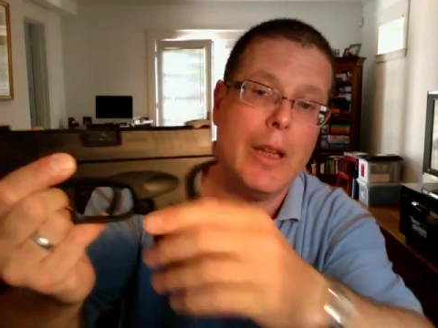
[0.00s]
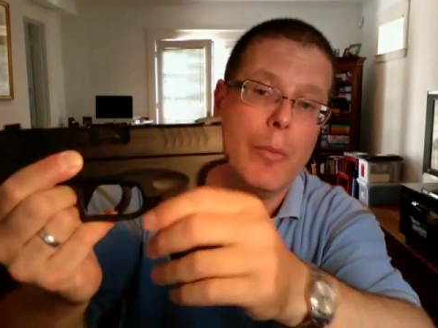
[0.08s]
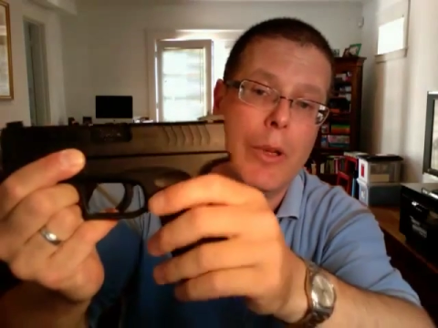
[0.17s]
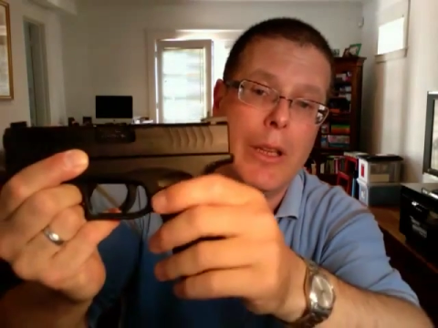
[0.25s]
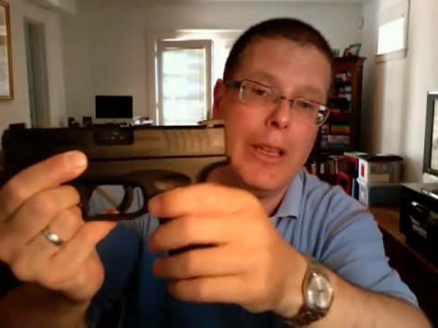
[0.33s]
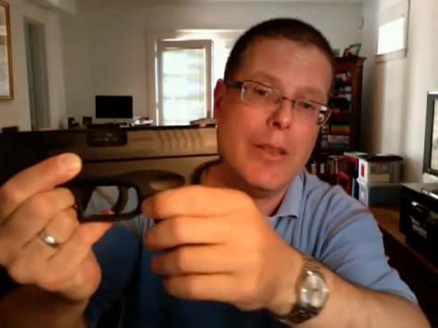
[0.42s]

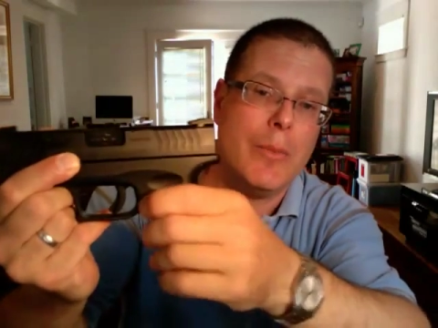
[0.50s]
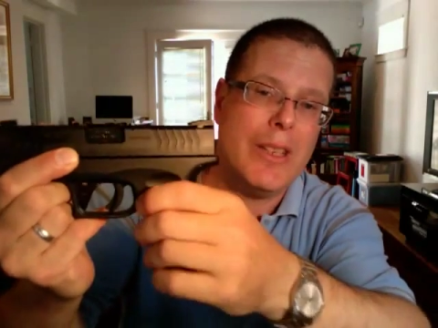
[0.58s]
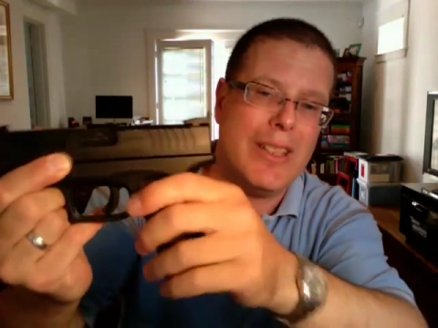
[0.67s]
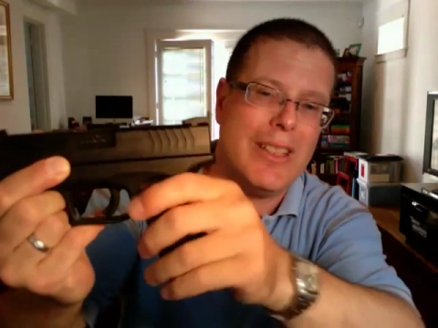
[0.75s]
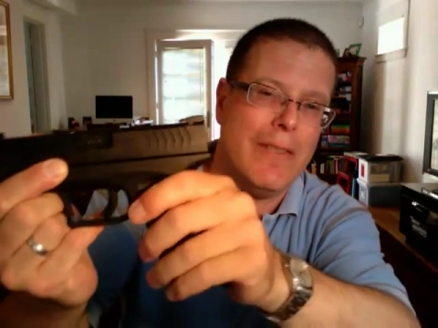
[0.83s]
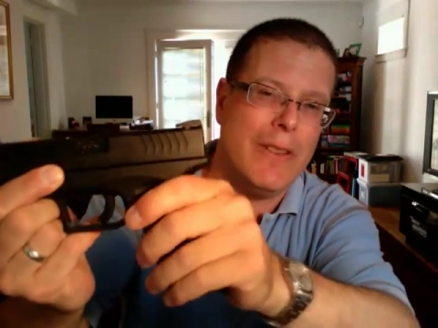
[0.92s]
But it's a bit
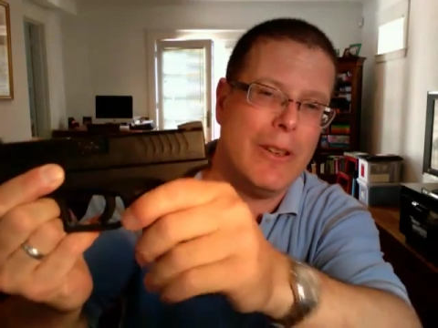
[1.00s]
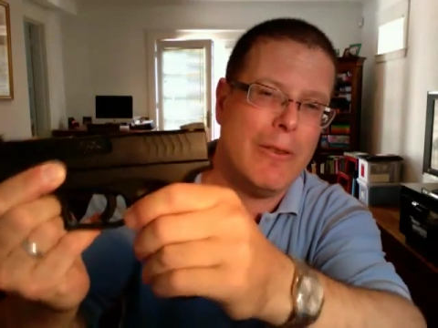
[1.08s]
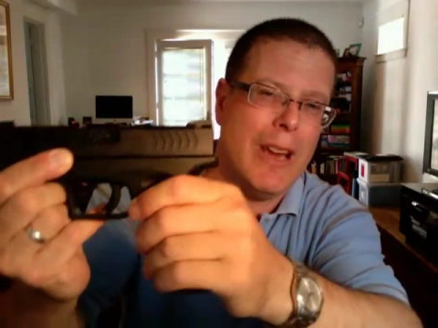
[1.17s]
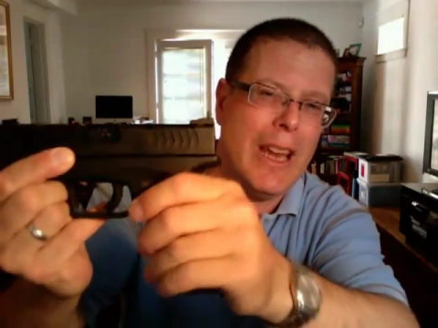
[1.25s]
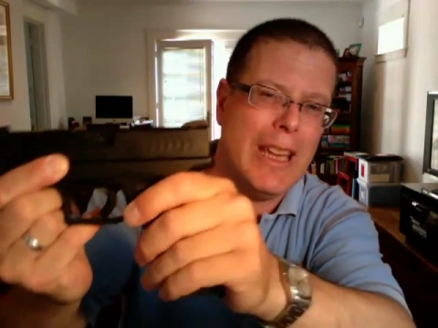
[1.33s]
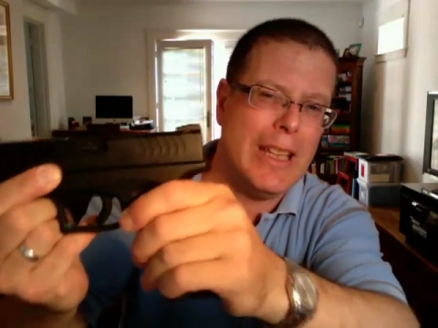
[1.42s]
stiff and
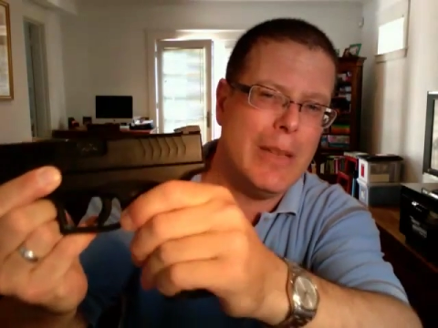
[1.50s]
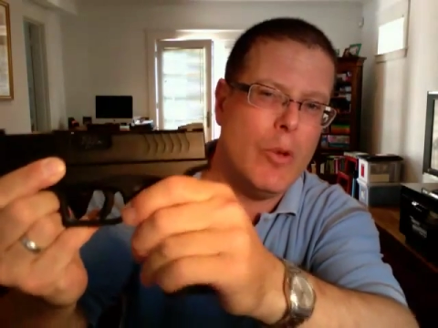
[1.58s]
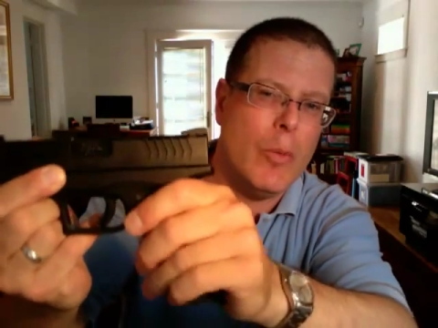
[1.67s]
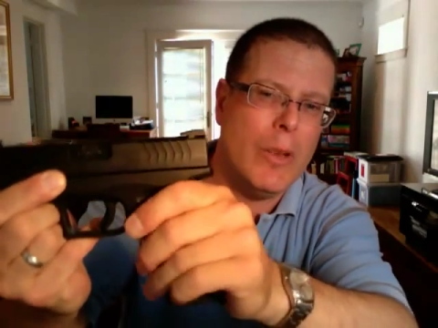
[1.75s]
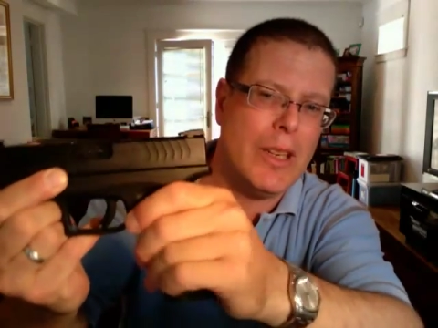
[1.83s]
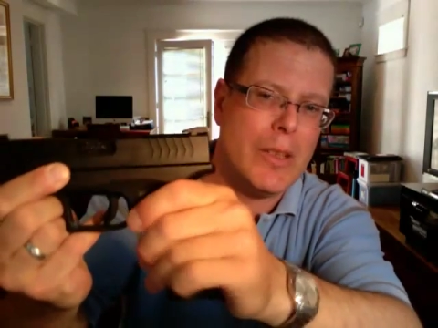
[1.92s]
cranky at the
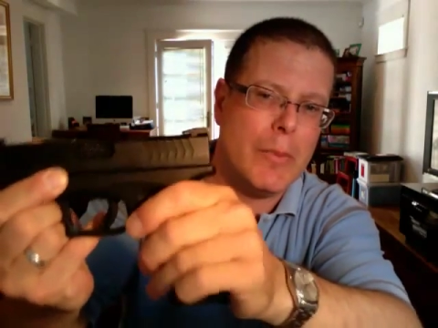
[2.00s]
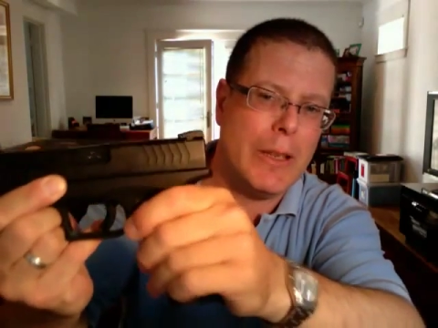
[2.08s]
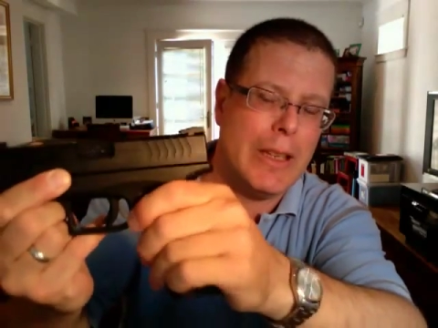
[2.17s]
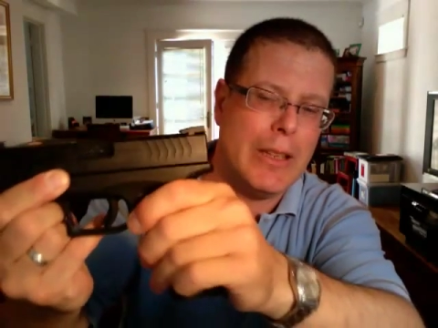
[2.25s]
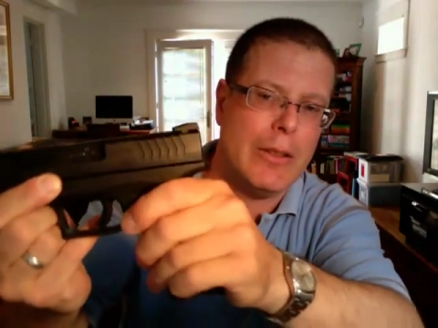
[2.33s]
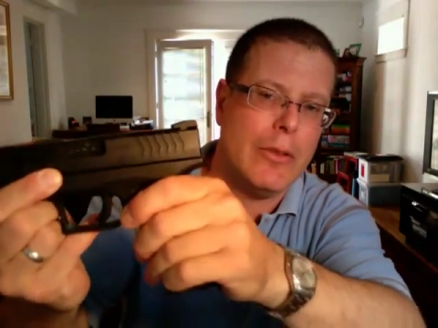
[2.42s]
moment. I expect
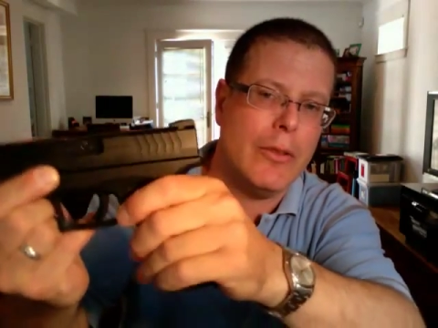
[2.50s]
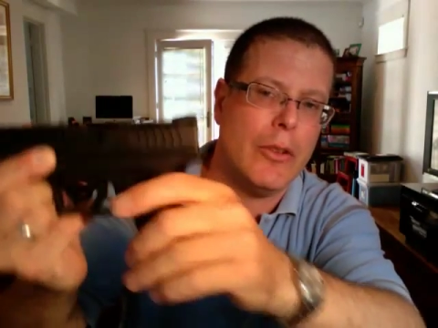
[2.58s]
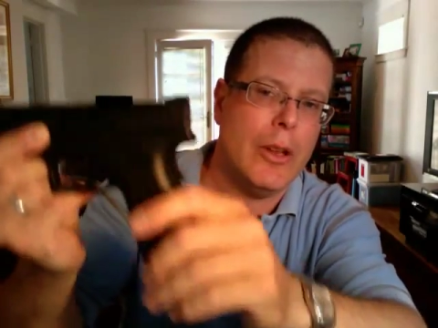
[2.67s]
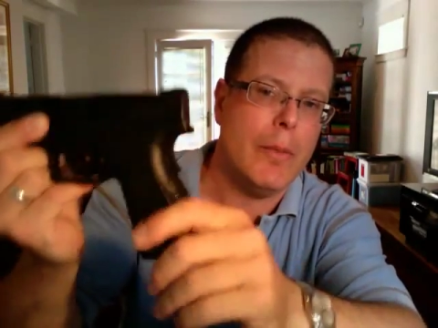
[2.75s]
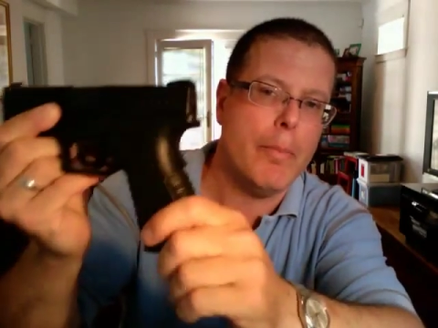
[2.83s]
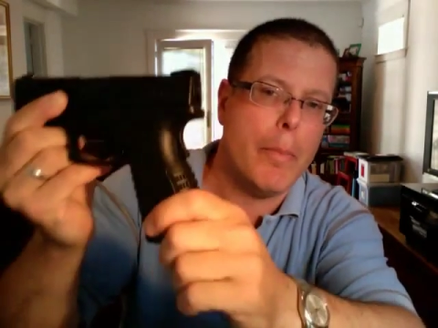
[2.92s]
that to loosen up.